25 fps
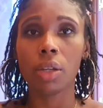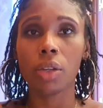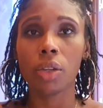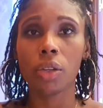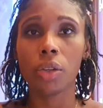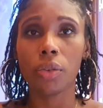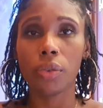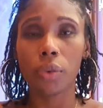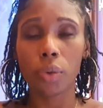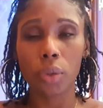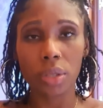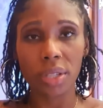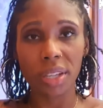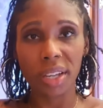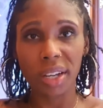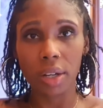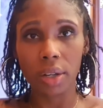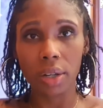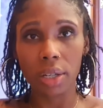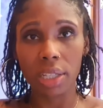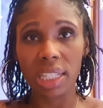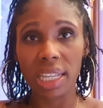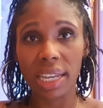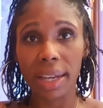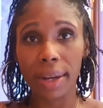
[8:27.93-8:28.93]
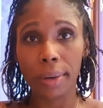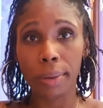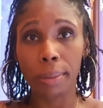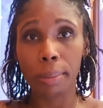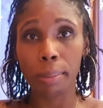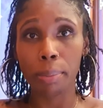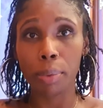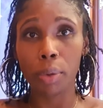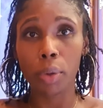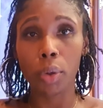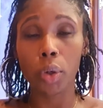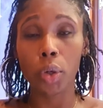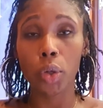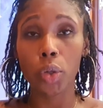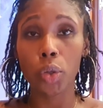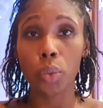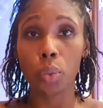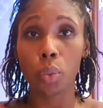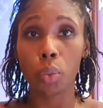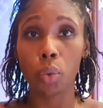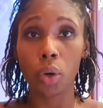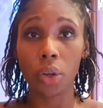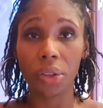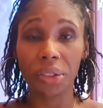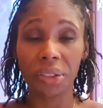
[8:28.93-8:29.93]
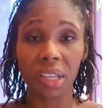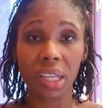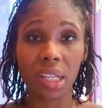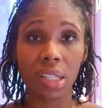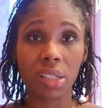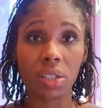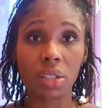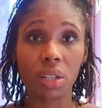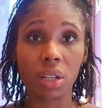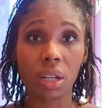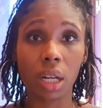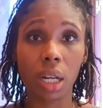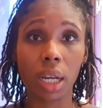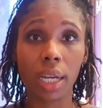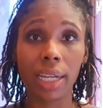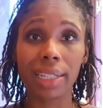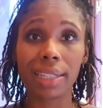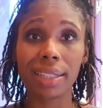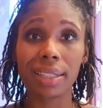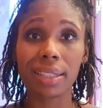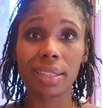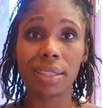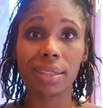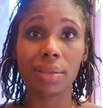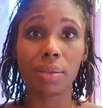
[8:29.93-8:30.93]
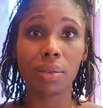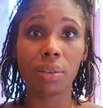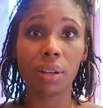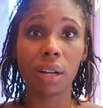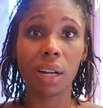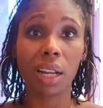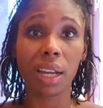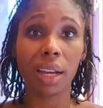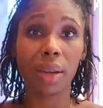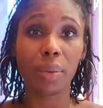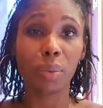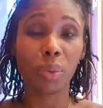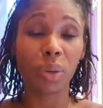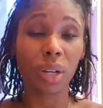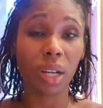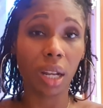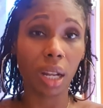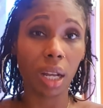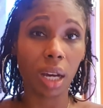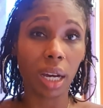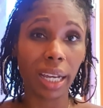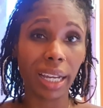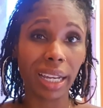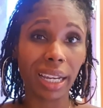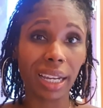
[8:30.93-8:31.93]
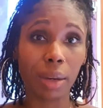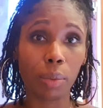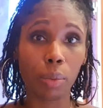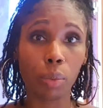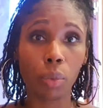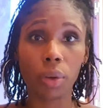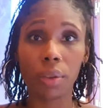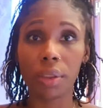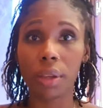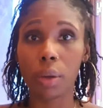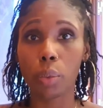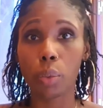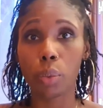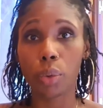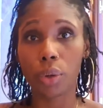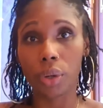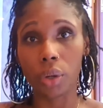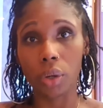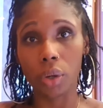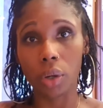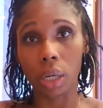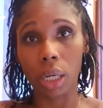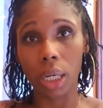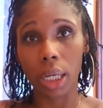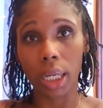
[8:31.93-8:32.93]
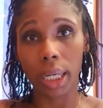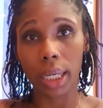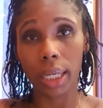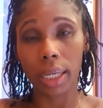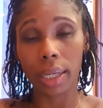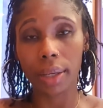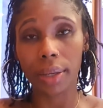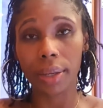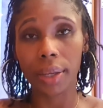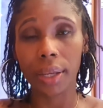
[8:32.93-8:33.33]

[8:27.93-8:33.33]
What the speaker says: You've also got to take on board what things your client would like and what they would not like.